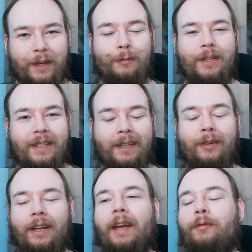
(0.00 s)
I think we're
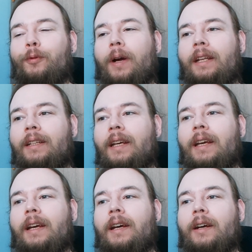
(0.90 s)
still gonna have to wait
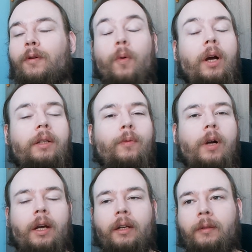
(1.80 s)
quite a
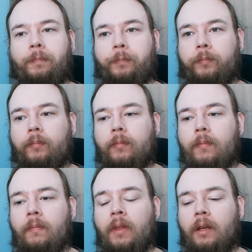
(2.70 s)
while
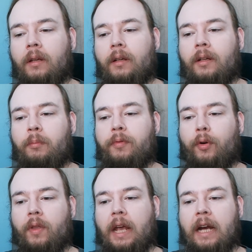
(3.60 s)
uh,
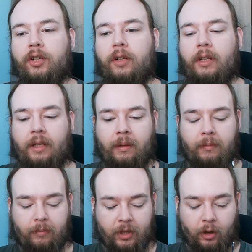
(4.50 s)
before they
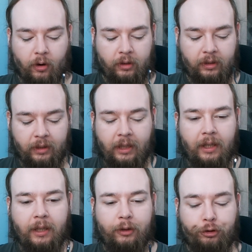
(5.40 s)
actually start
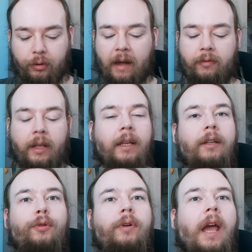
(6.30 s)

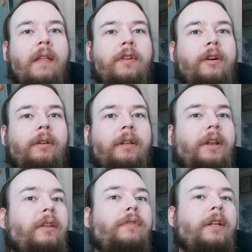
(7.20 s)
traveling together
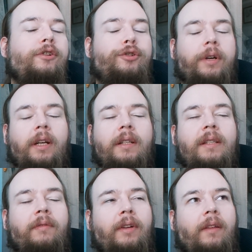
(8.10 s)
and adventuring
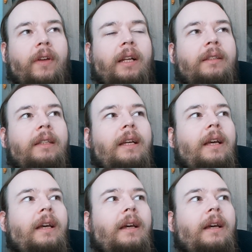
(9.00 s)
and stuff like that.